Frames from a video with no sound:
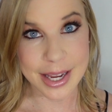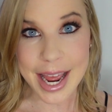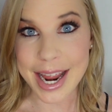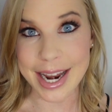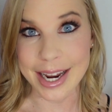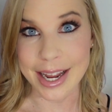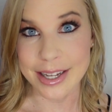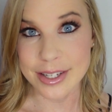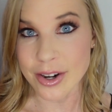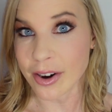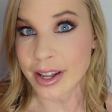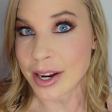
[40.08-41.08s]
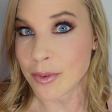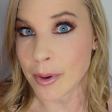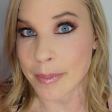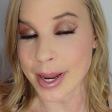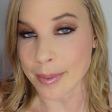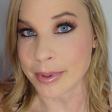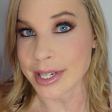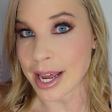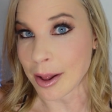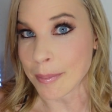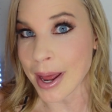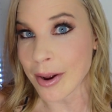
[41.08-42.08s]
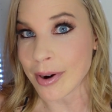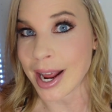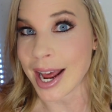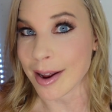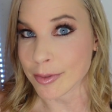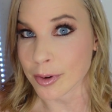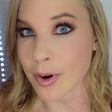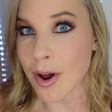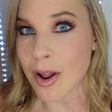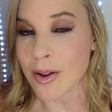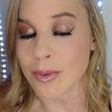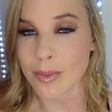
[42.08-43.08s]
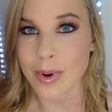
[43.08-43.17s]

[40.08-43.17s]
yay, Starlink will be able to help out. After all,